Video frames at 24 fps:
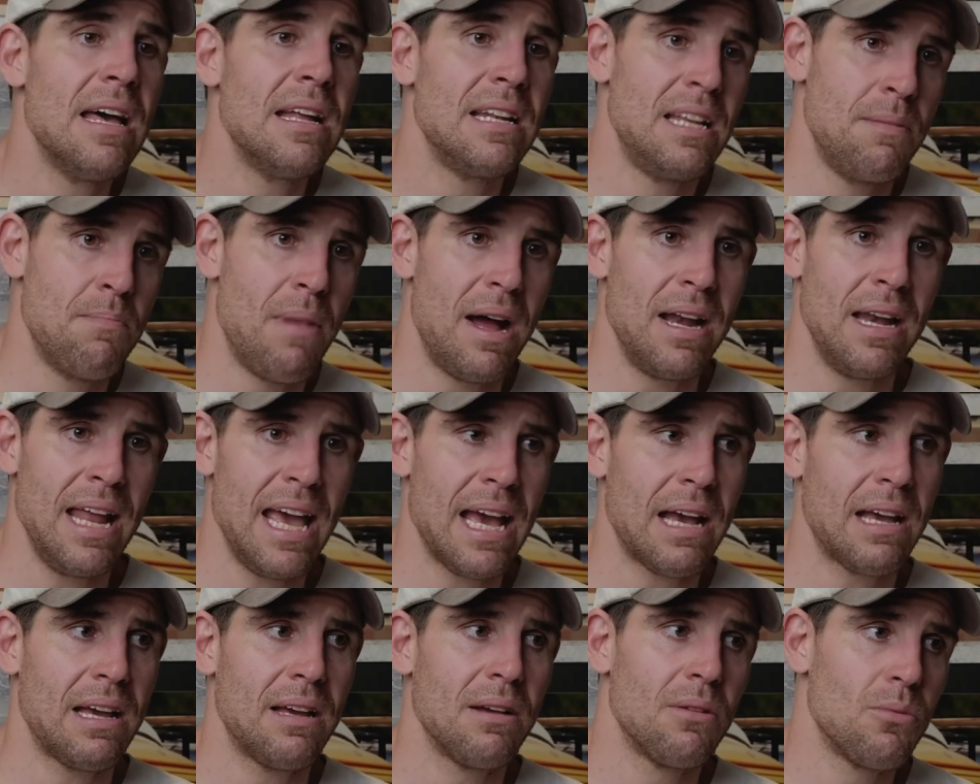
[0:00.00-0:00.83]

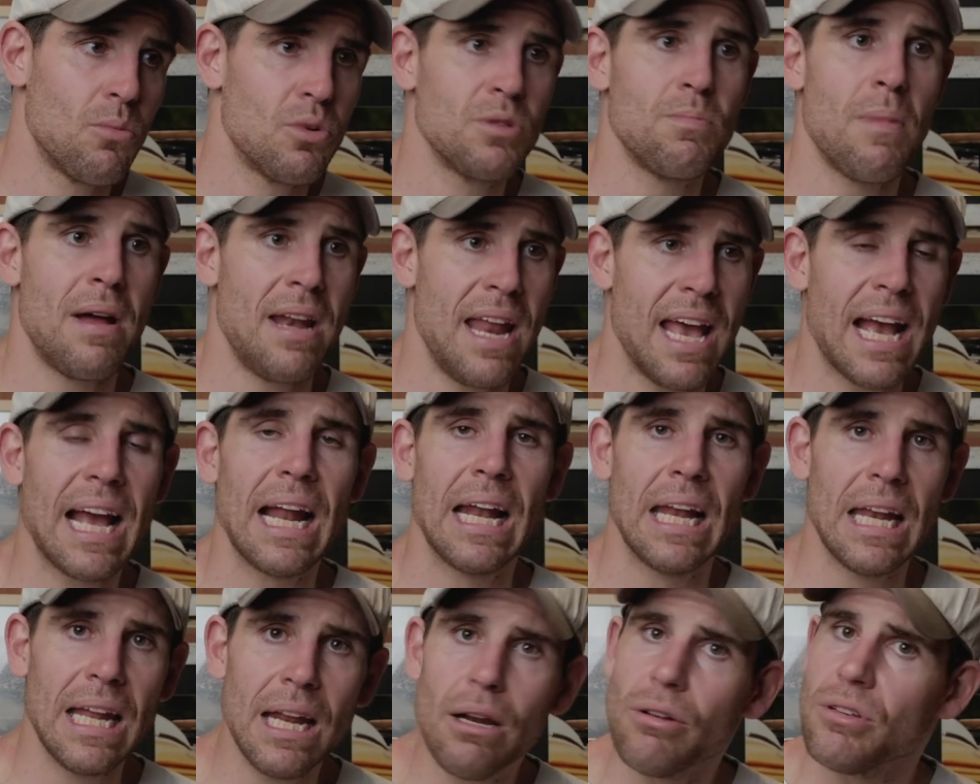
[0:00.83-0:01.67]
Was my neck a
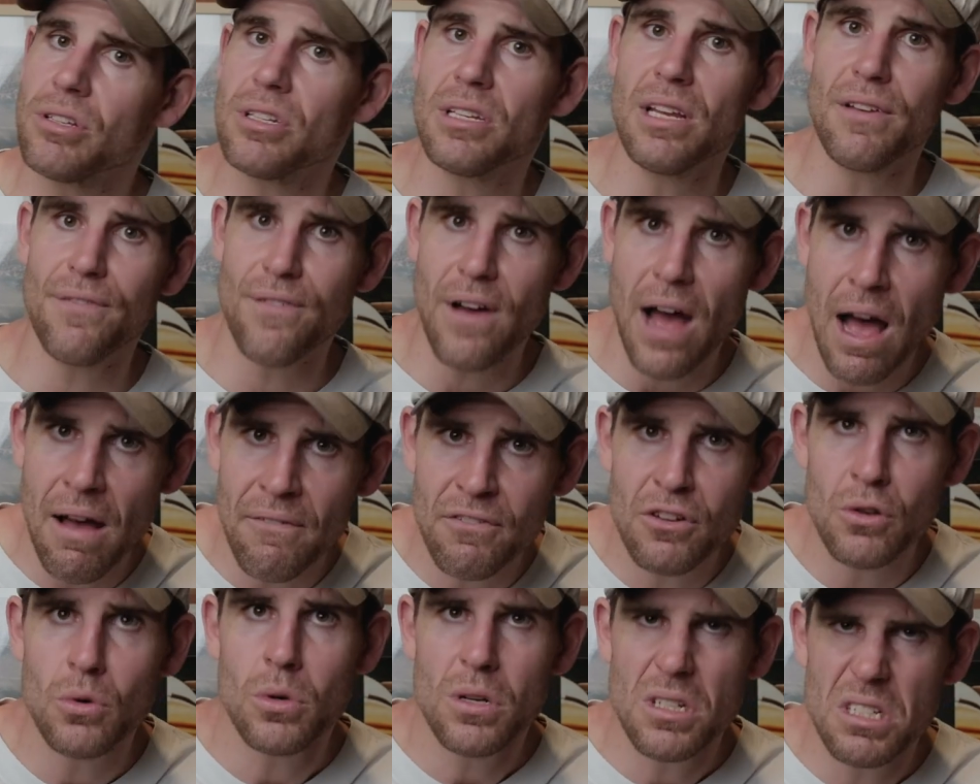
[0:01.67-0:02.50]
little stiff
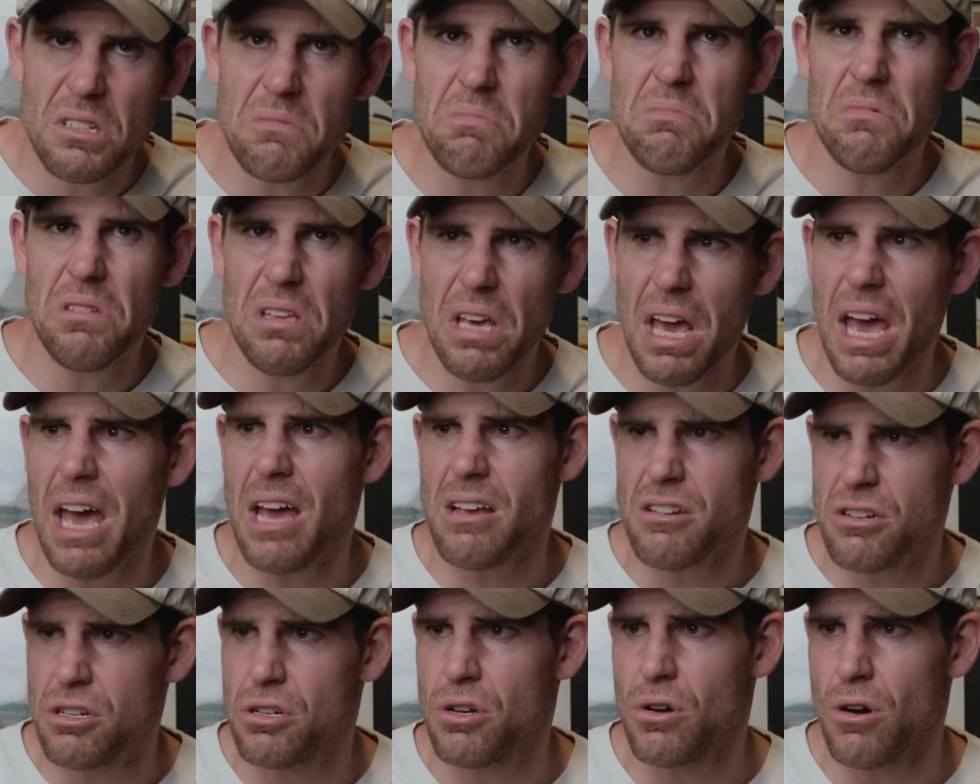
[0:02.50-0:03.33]
afterwards? Yeah,
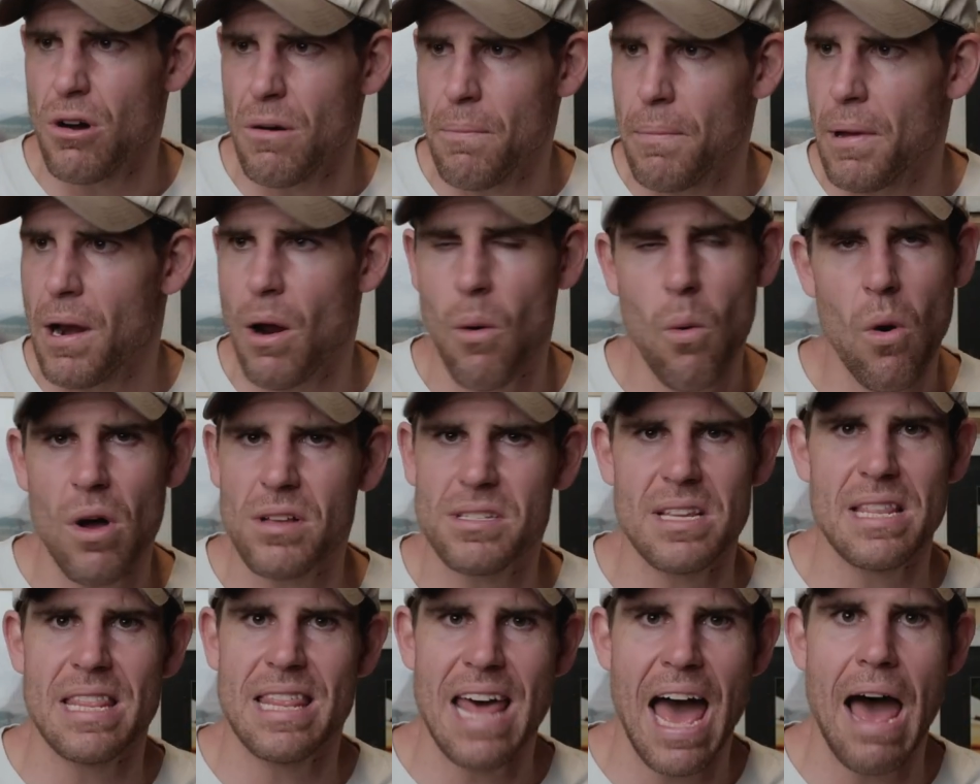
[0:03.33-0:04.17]
sure, but it
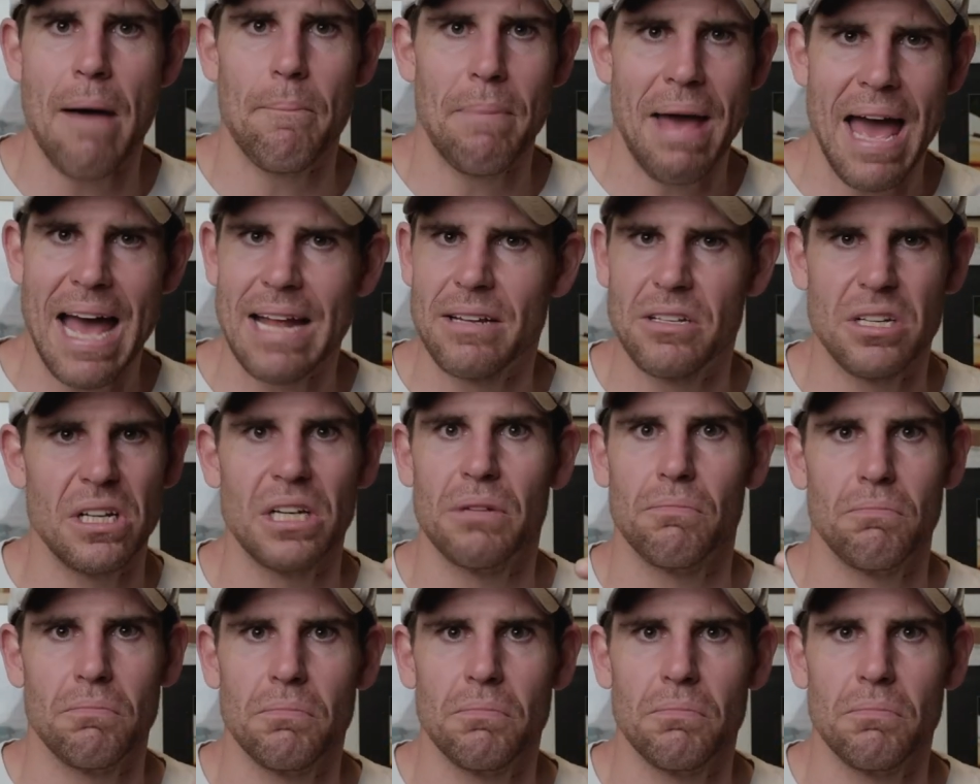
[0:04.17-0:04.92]
wasn't that bad to